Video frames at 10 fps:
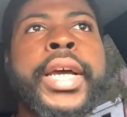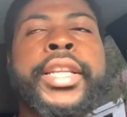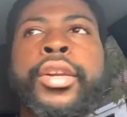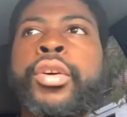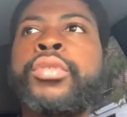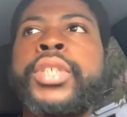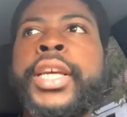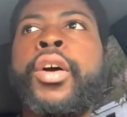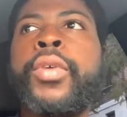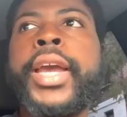the Lord will
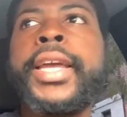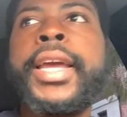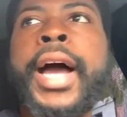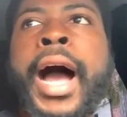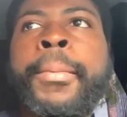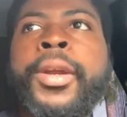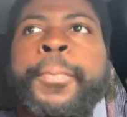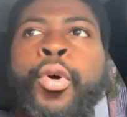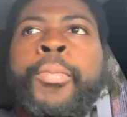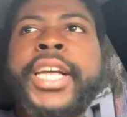say, okay, I'm going to
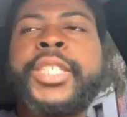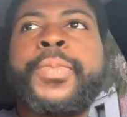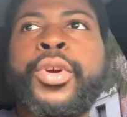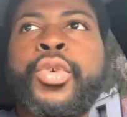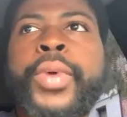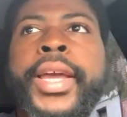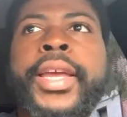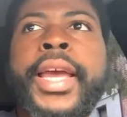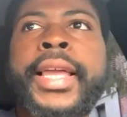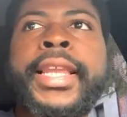pull my spirit away
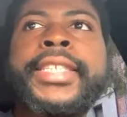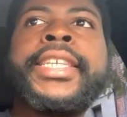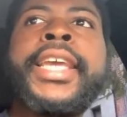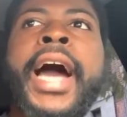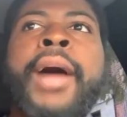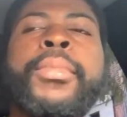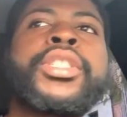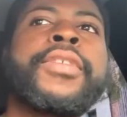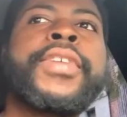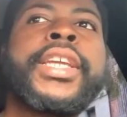and let's see how
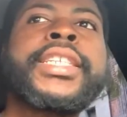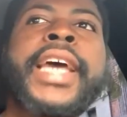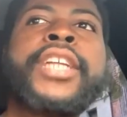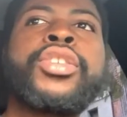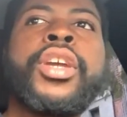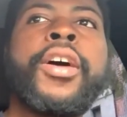much of it is actually